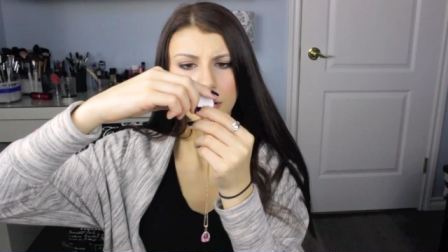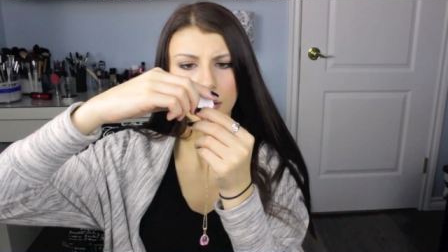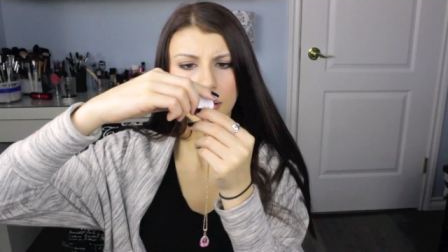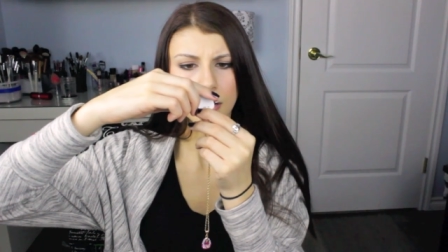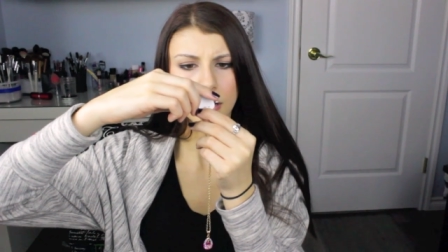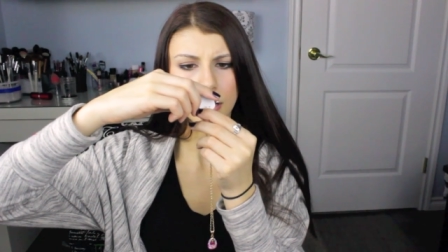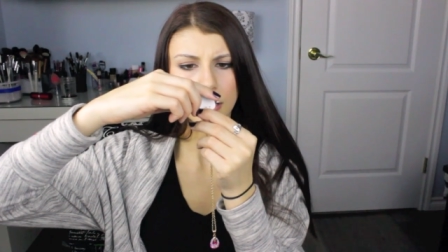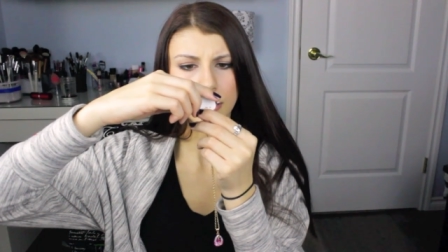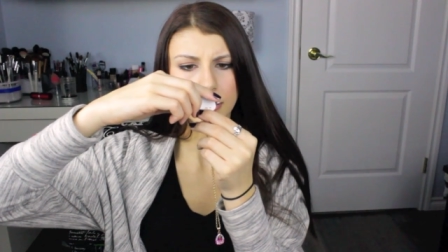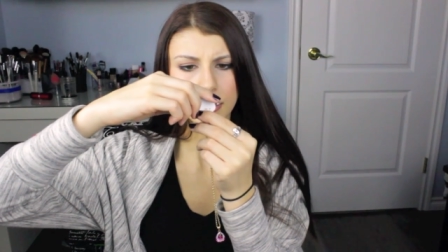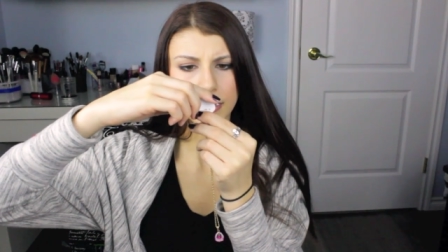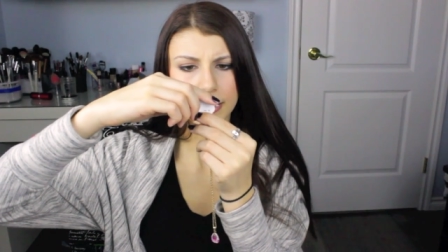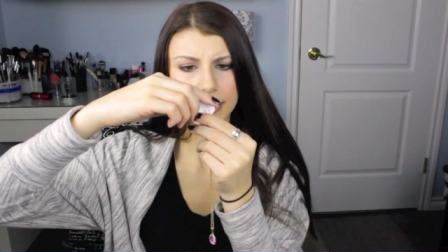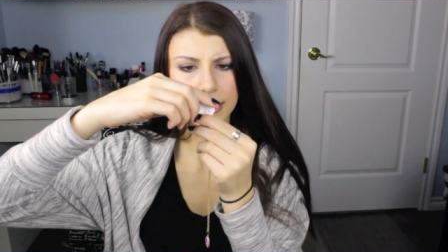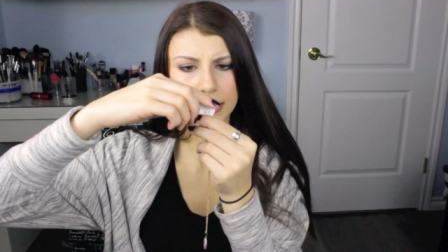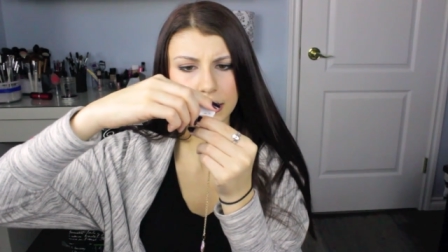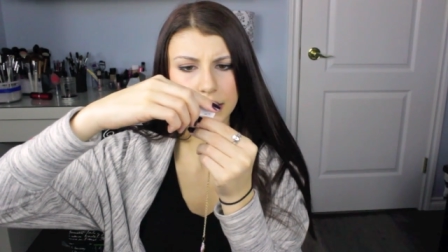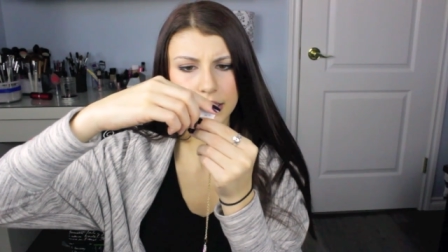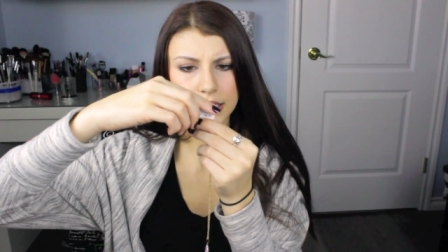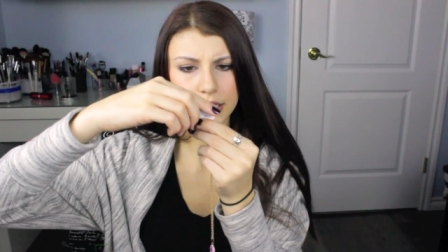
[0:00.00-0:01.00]
uh,
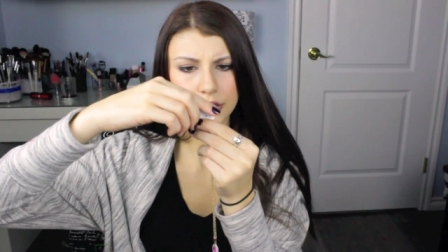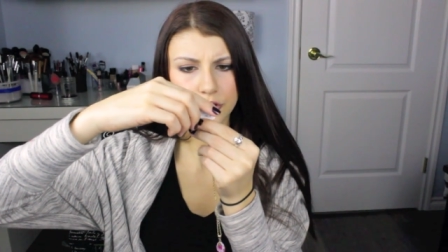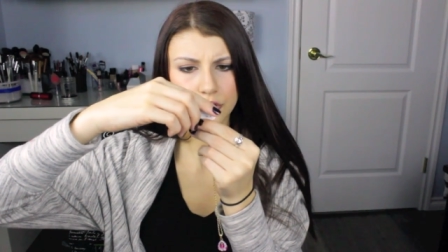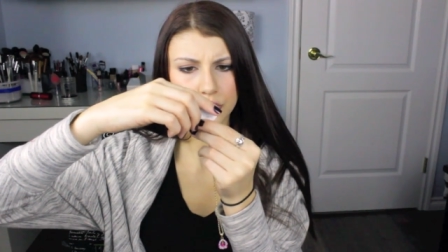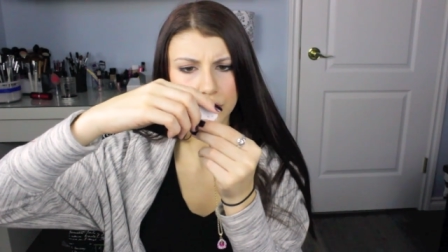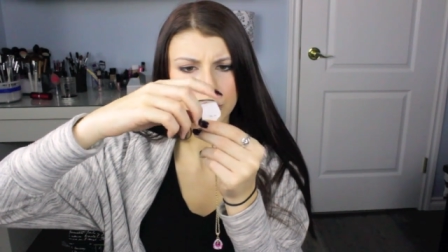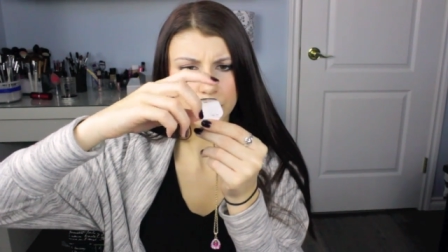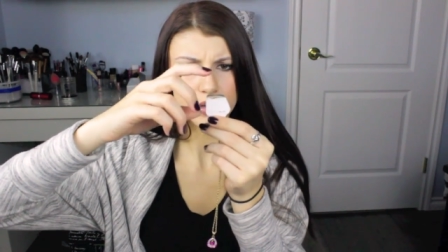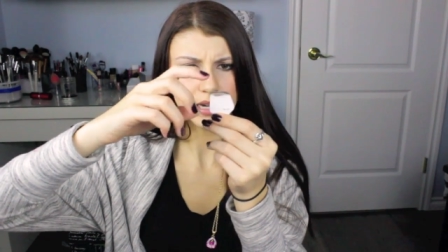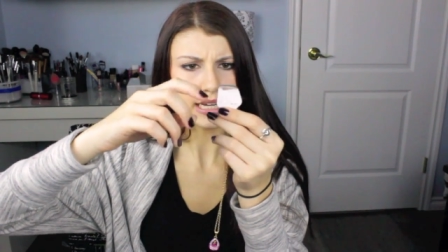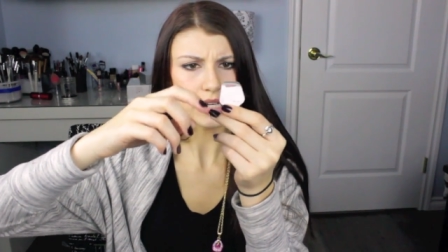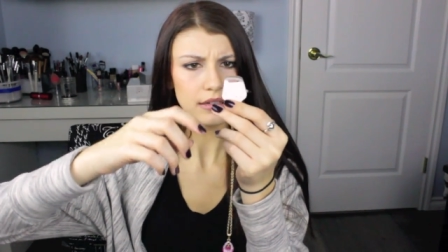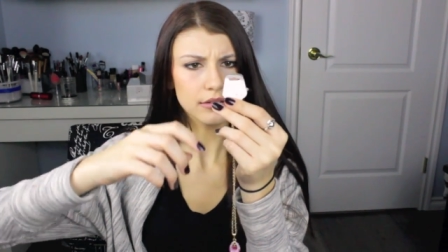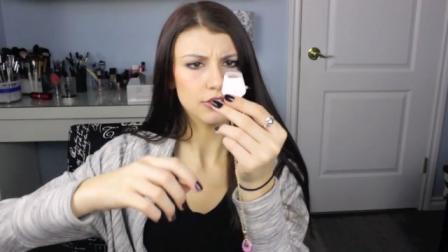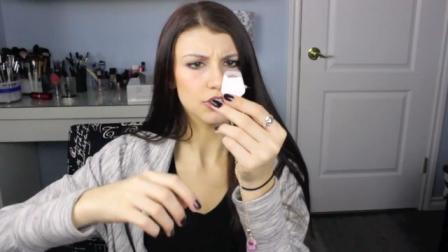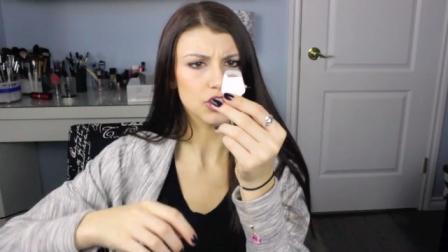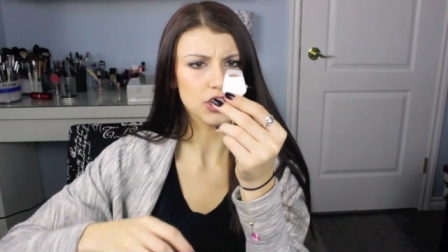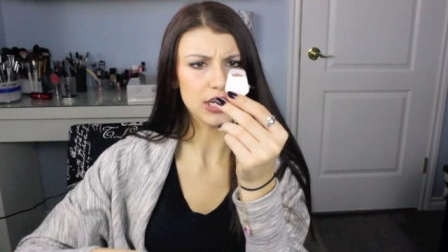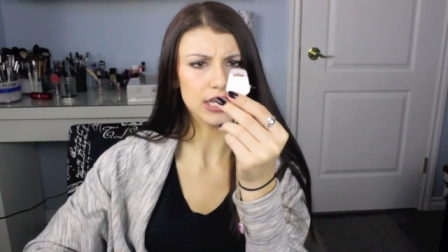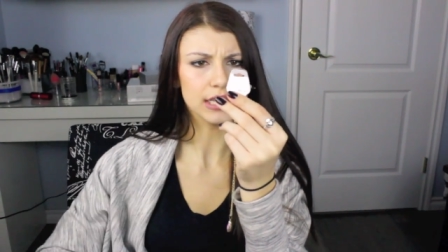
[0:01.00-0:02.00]
Jewelry,
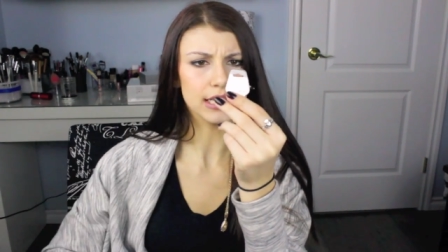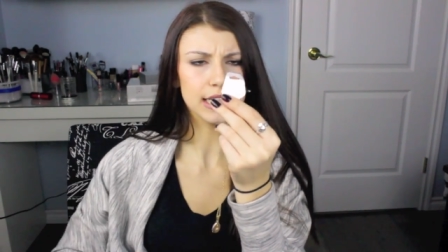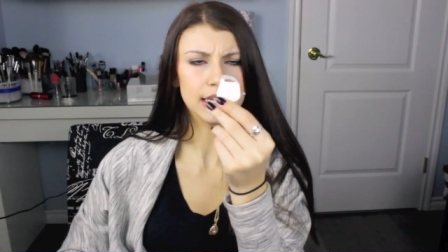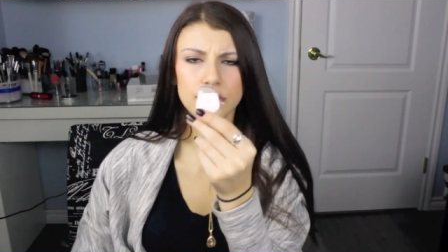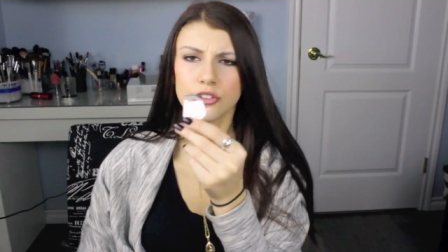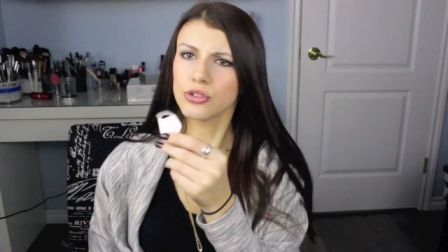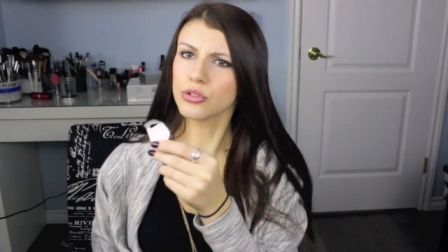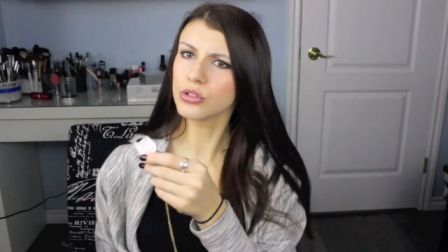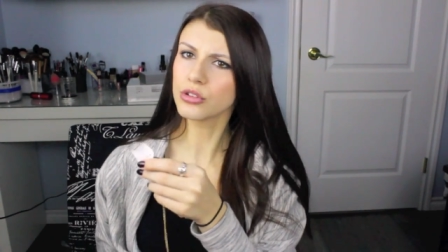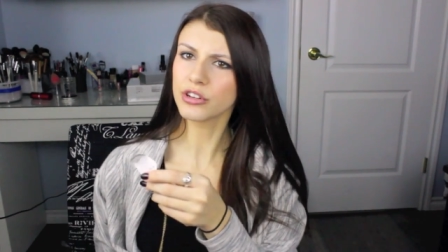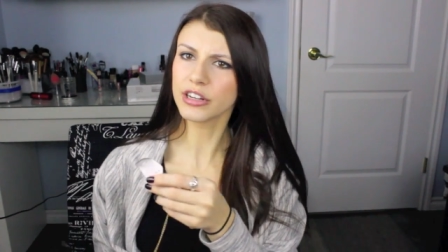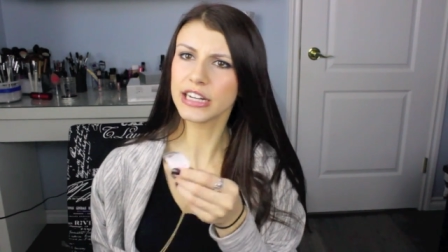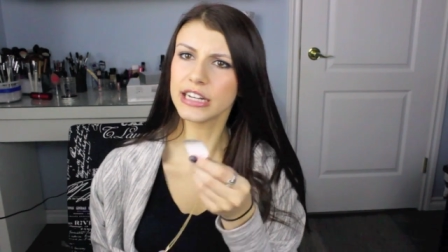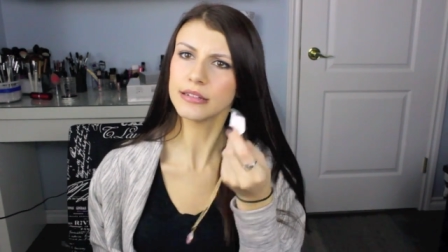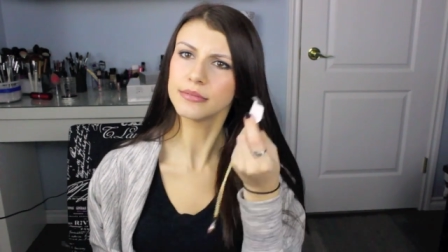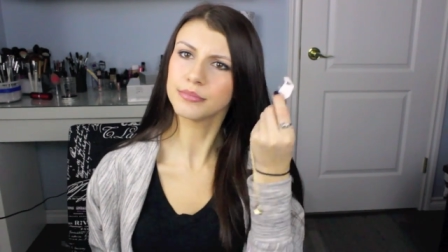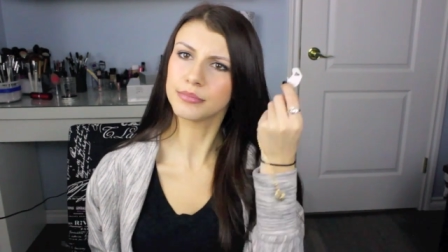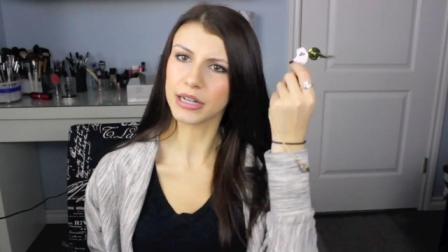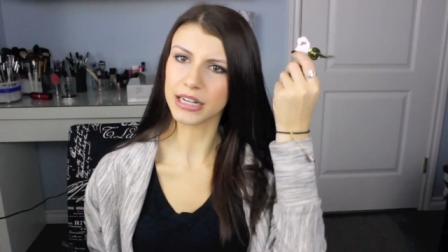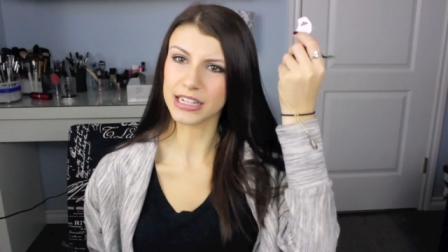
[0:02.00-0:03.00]
Geely
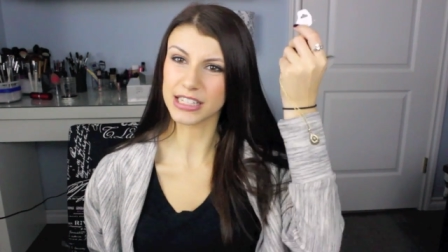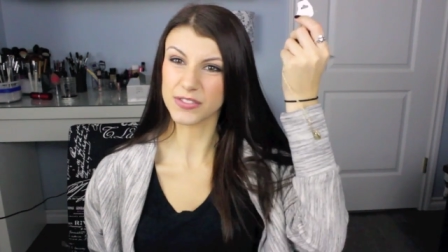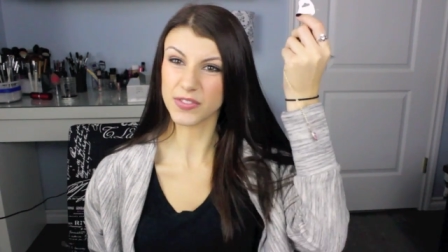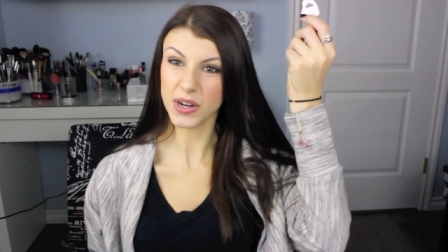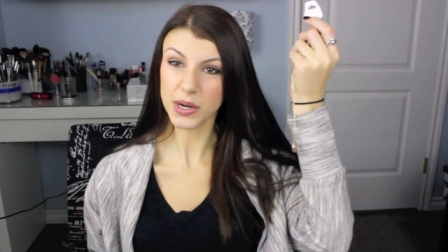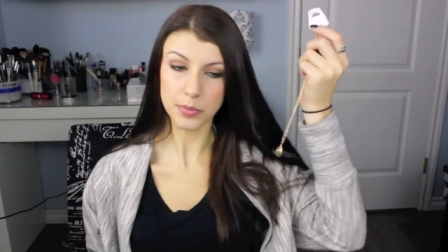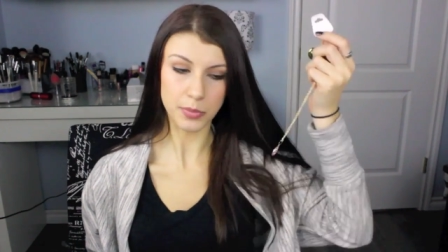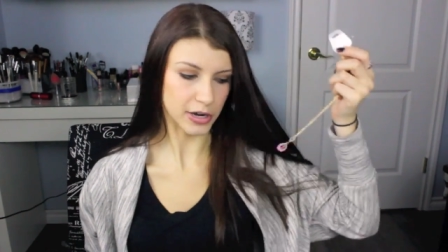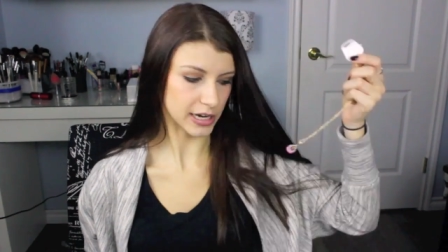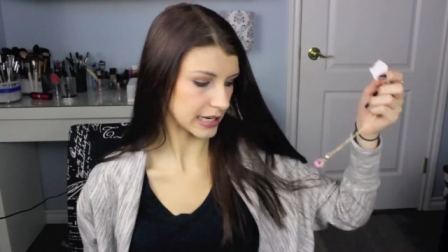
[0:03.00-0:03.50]
Jewelry, but it's very